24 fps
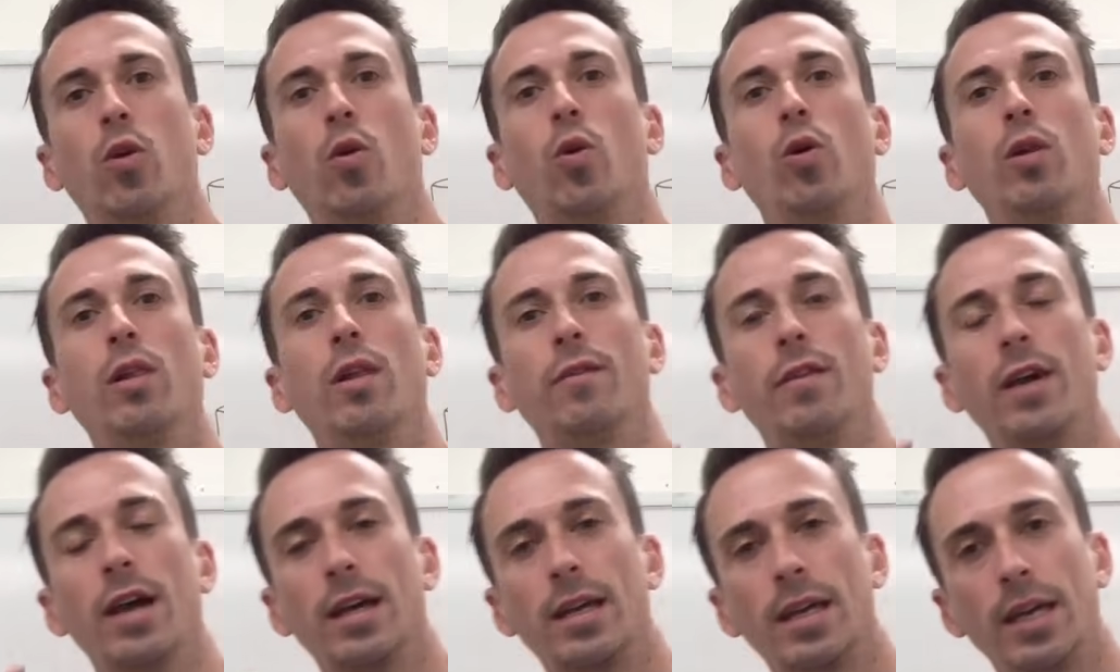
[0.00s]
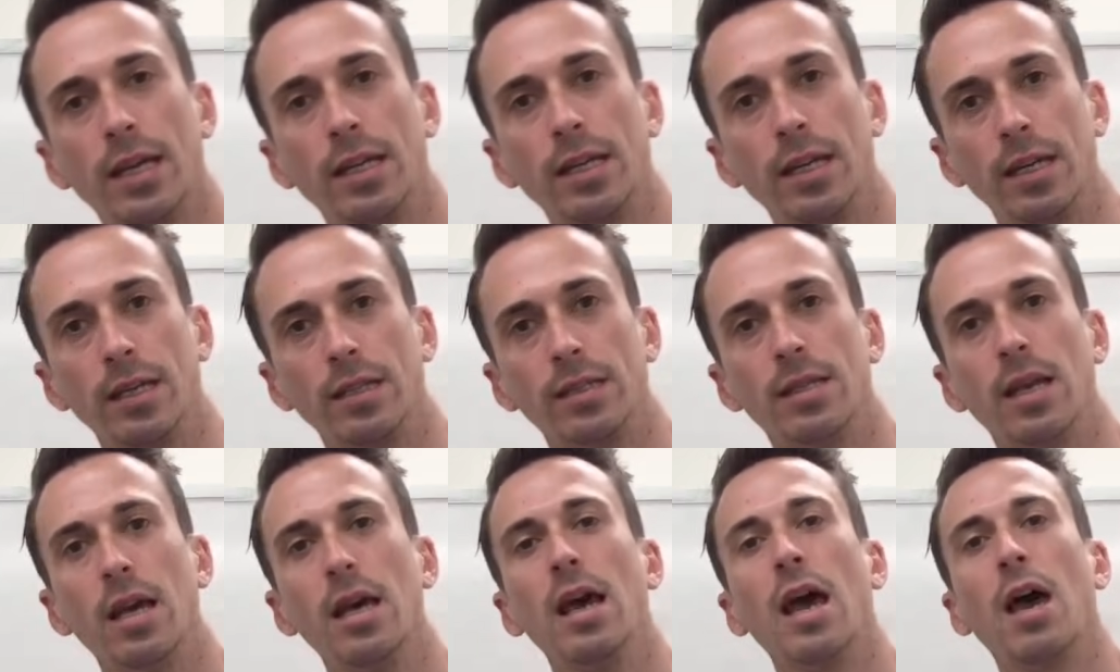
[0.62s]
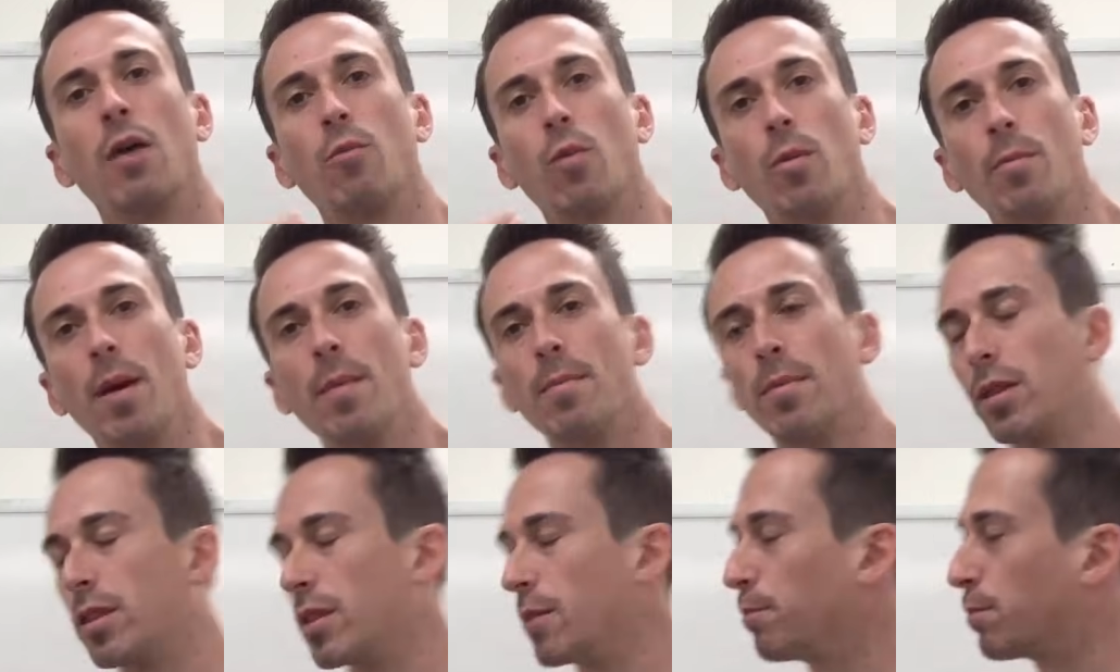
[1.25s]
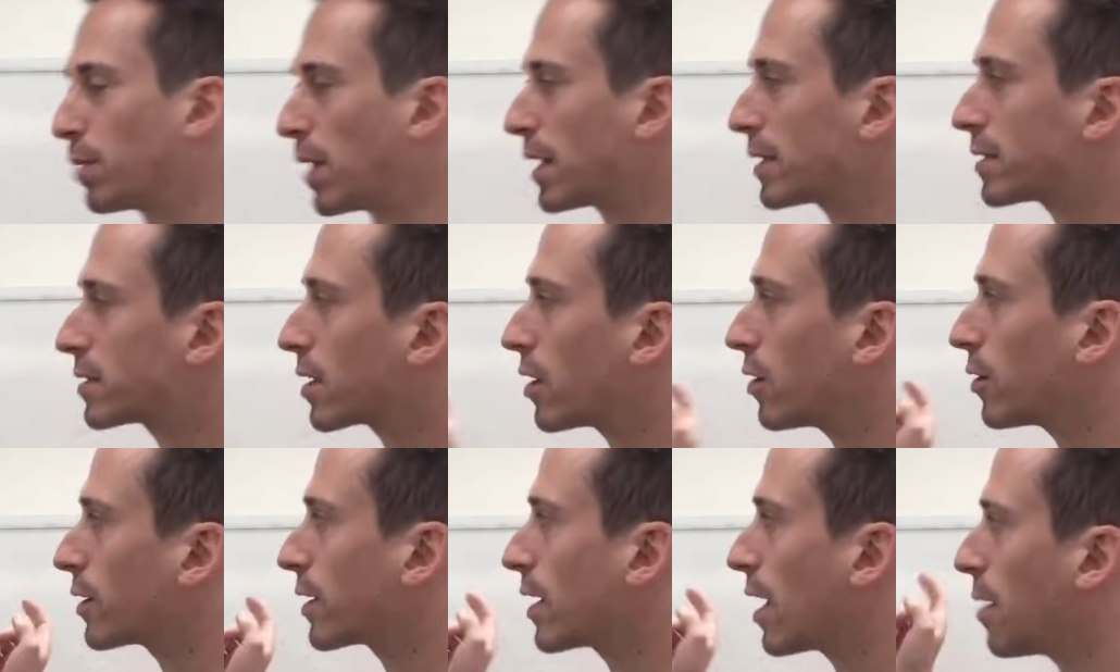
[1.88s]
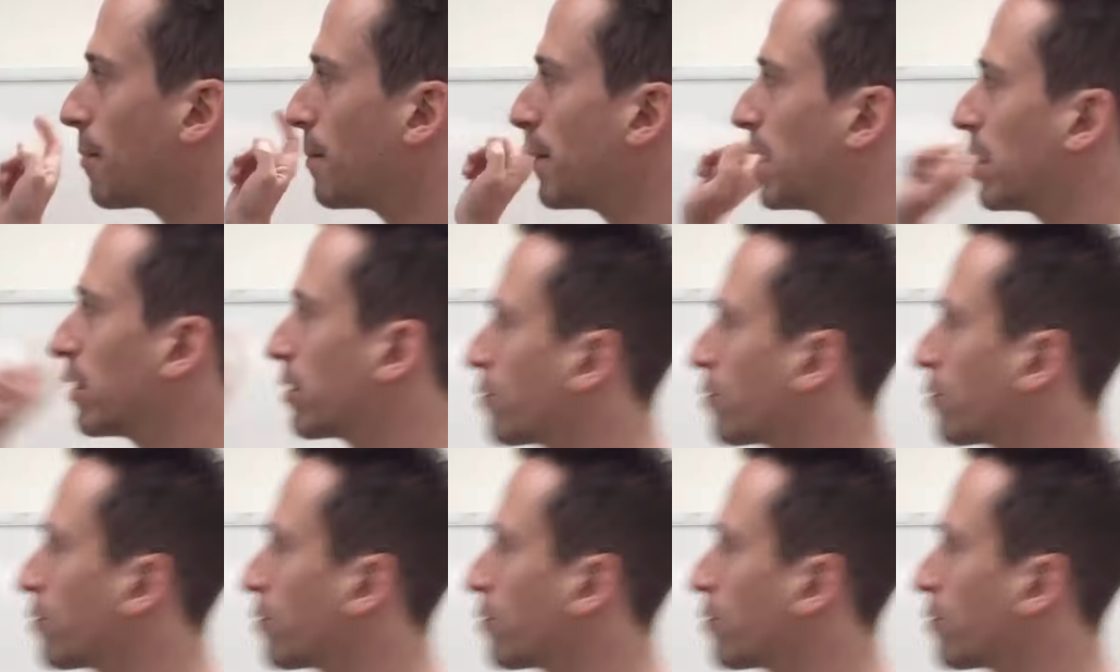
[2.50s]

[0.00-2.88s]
all of our kidneys. And remember, the blood's going to come in